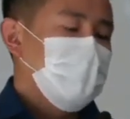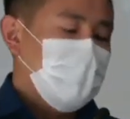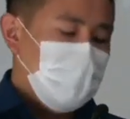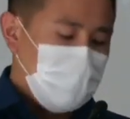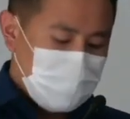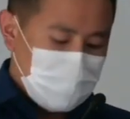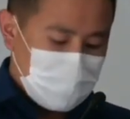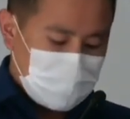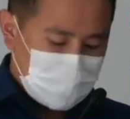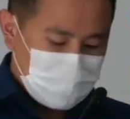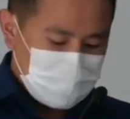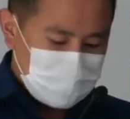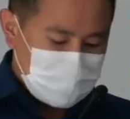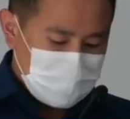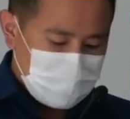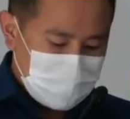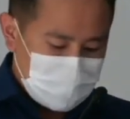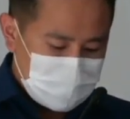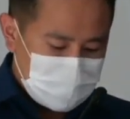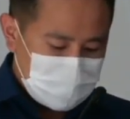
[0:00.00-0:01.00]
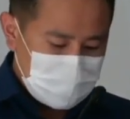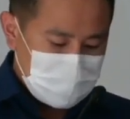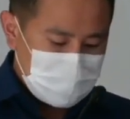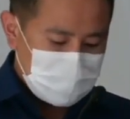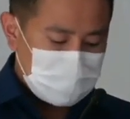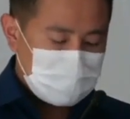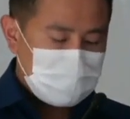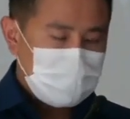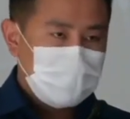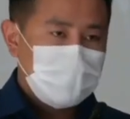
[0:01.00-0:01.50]
and accountability,
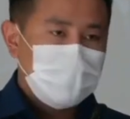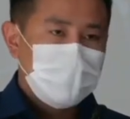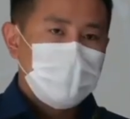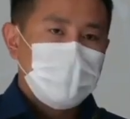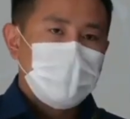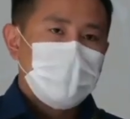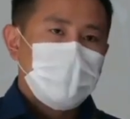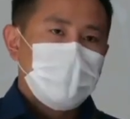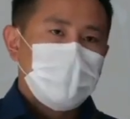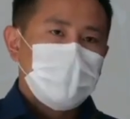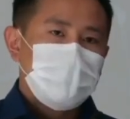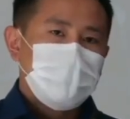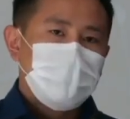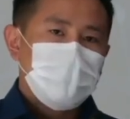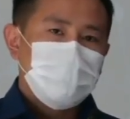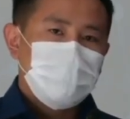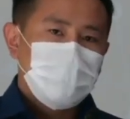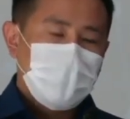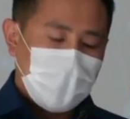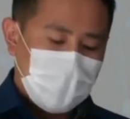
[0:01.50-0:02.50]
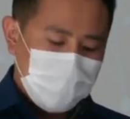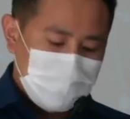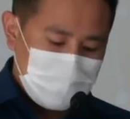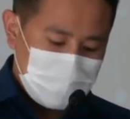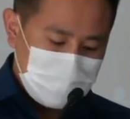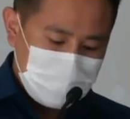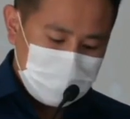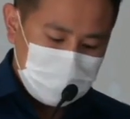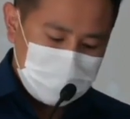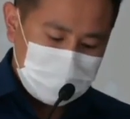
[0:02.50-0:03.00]
error
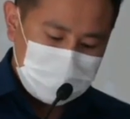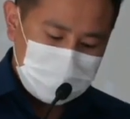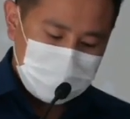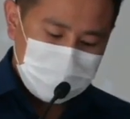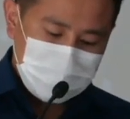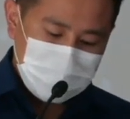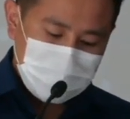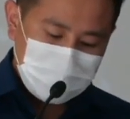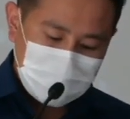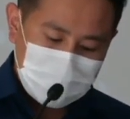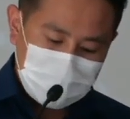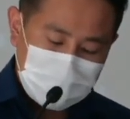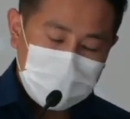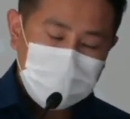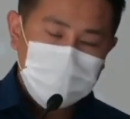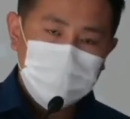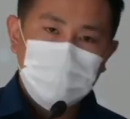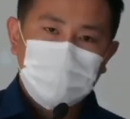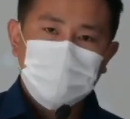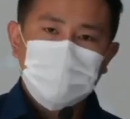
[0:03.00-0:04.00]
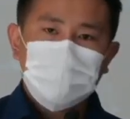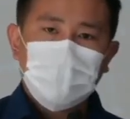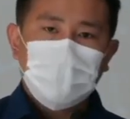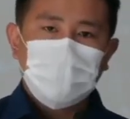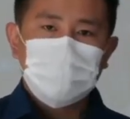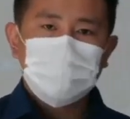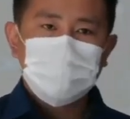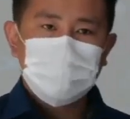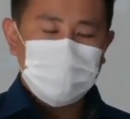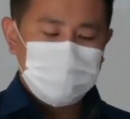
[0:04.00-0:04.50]
handling, duplication of
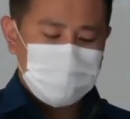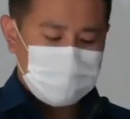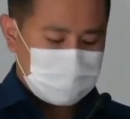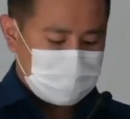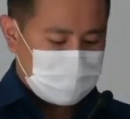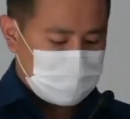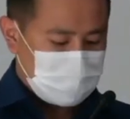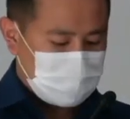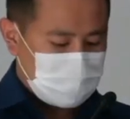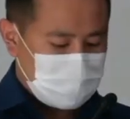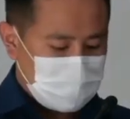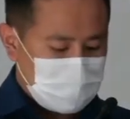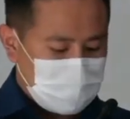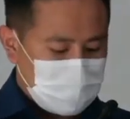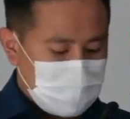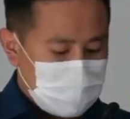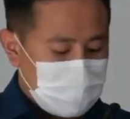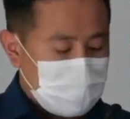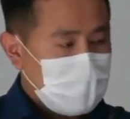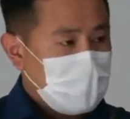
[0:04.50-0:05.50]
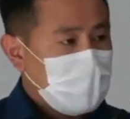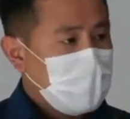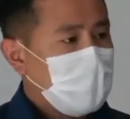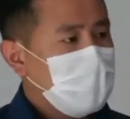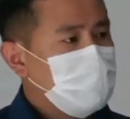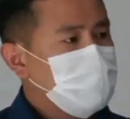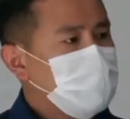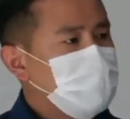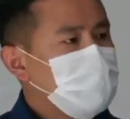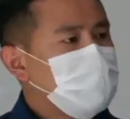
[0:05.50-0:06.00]
scholarships,
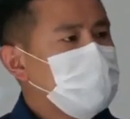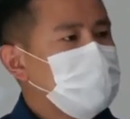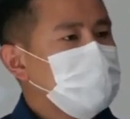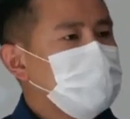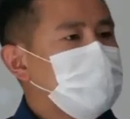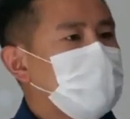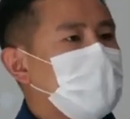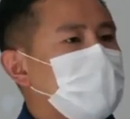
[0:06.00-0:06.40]
and with good